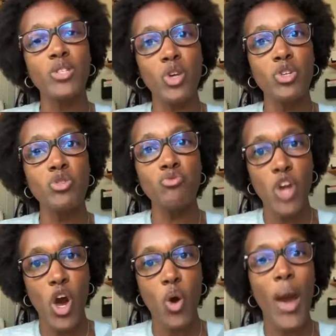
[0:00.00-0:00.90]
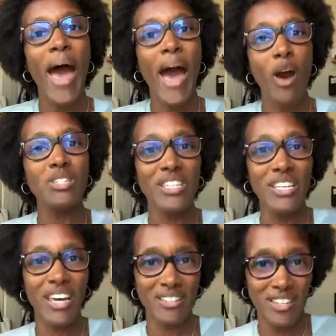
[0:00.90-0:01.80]
so you know how to
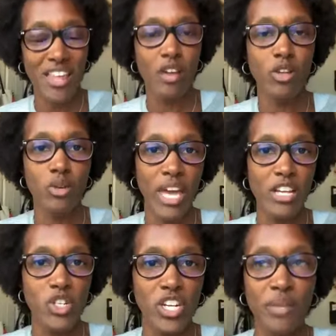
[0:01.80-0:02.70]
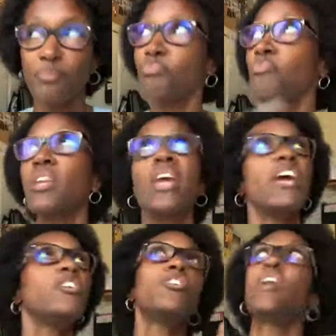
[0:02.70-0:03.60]
get to that location
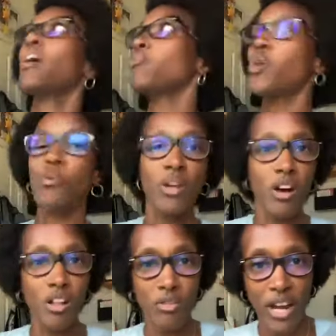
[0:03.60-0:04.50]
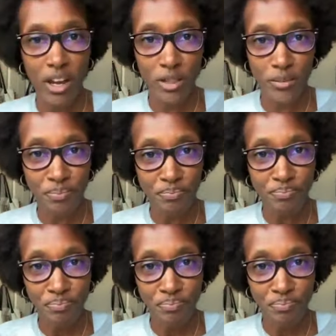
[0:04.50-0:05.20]
and you're not roaming all around